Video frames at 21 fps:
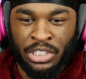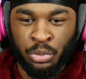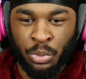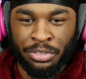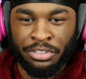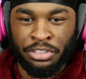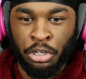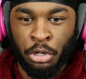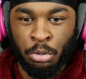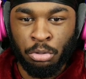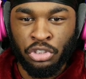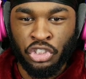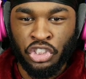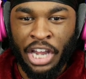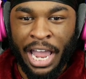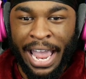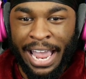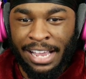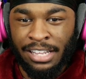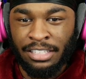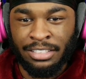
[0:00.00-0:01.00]
with two
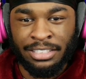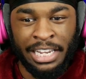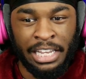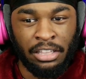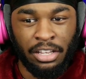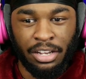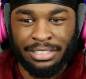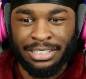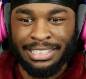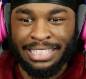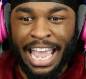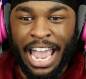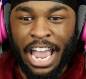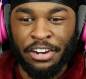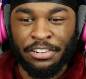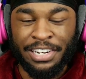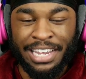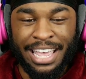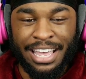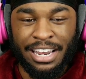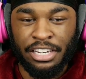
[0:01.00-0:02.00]
chains, he looks
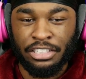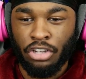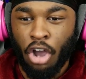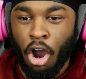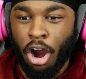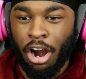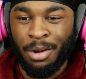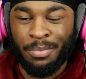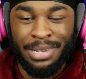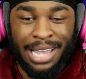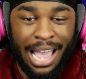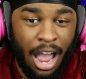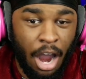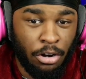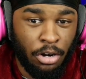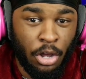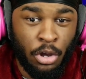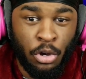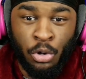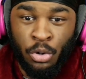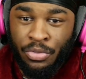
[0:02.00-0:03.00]
scary in his army, I don't
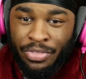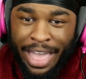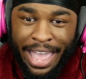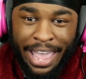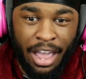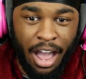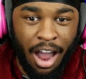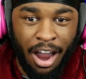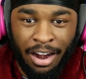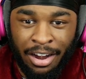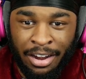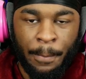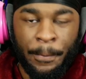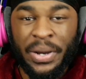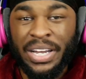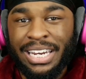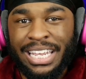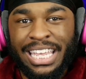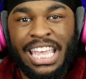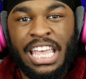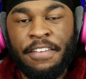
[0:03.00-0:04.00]
know who they are.
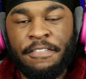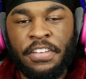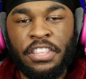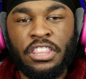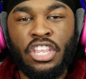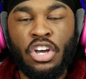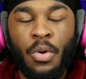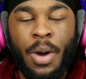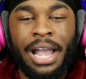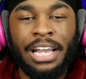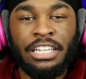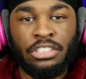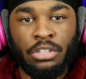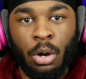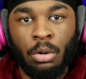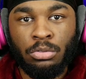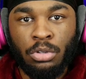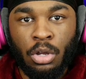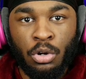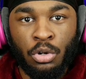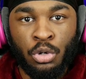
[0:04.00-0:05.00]
But even though I
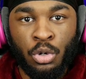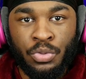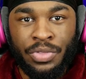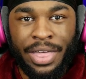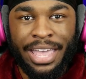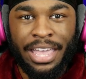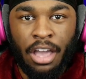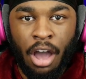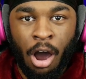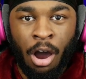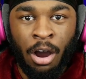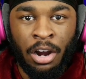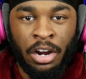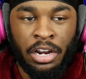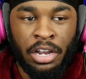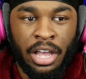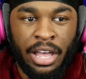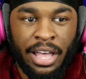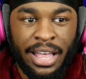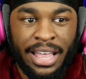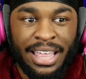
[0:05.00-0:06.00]
don't know who they
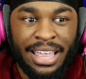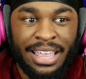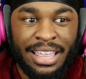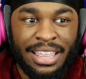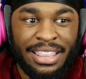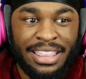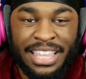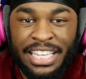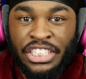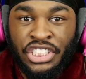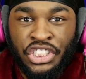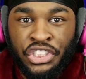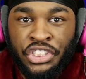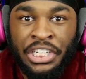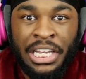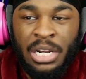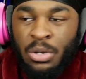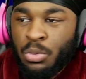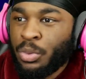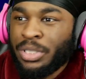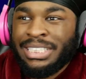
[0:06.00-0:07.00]
are, this
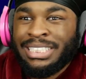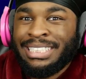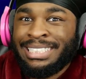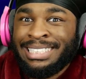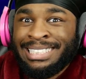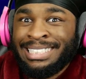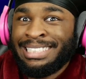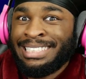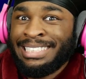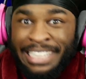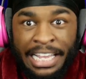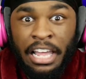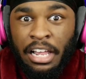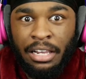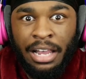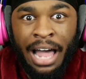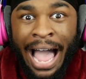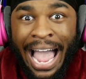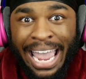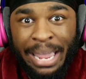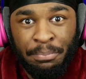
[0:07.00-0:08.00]
shit was
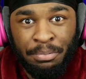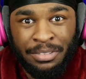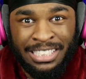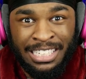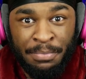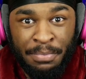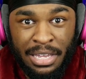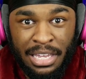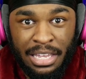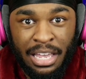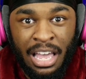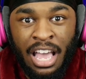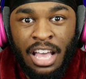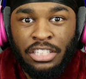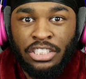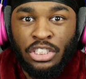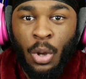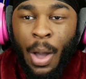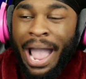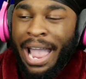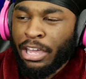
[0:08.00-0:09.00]
still hype to me.
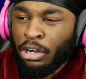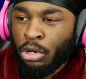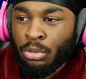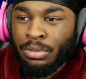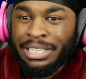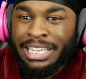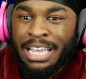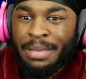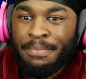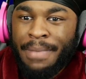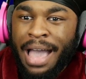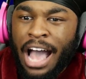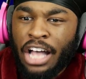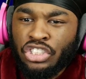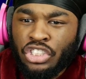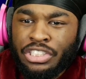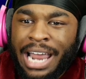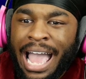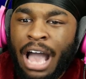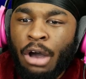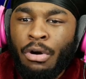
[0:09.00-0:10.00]
So I can only
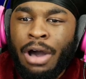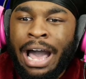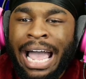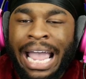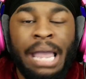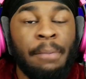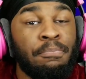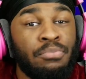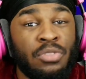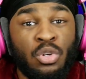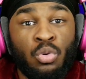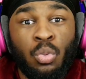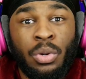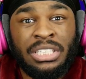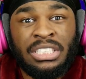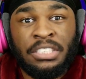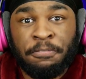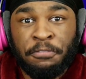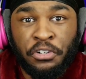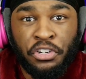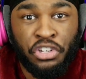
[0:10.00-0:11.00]
imagine how hyped it
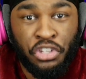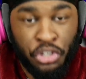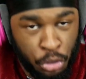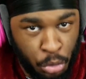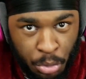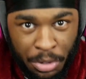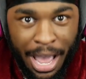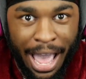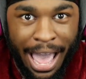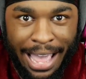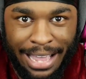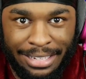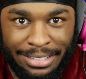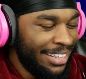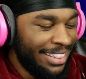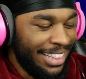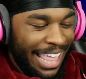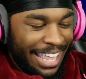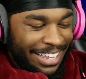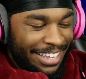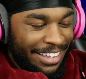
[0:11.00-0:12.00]
was for you
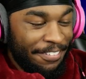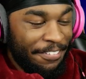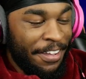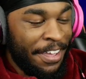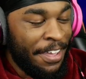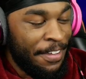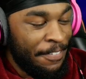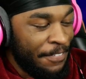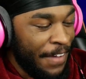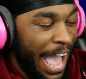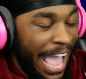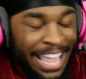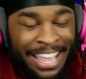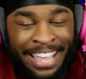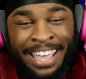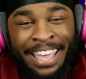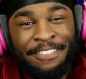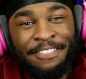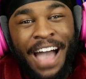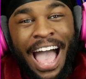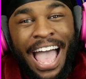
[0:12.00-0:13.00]
guys. Like,
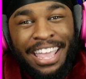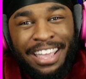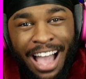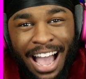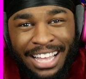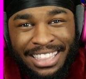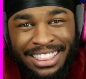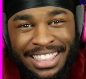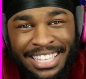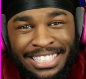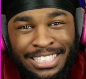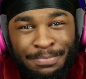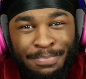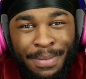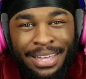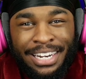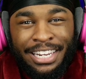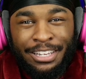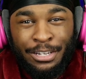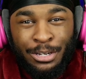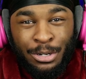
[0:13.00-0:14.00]
if I got this
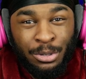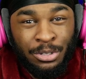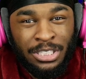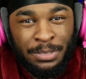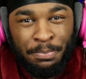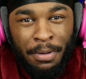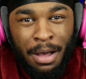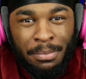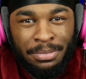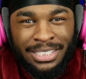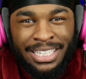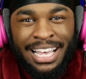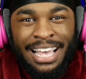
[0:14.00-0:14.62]
many goosebumps